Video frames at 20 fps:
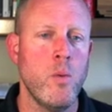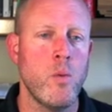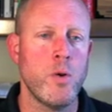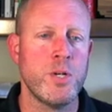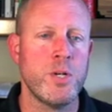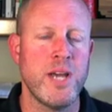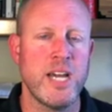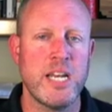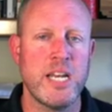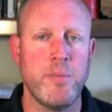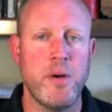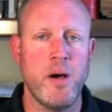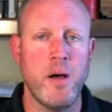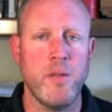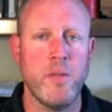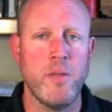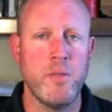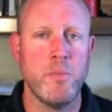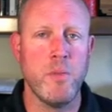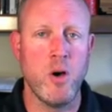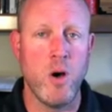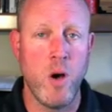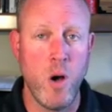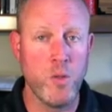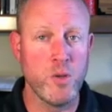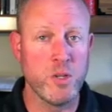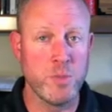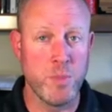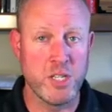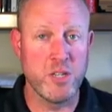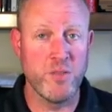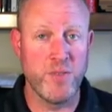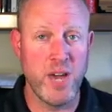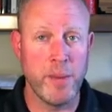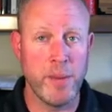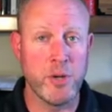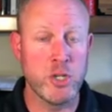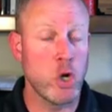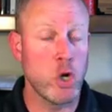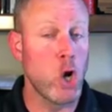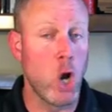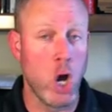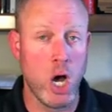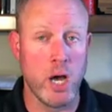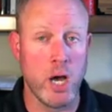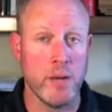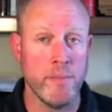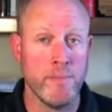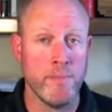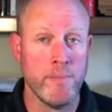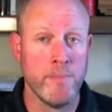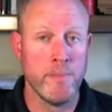we're talking about all those muscle fibers are on.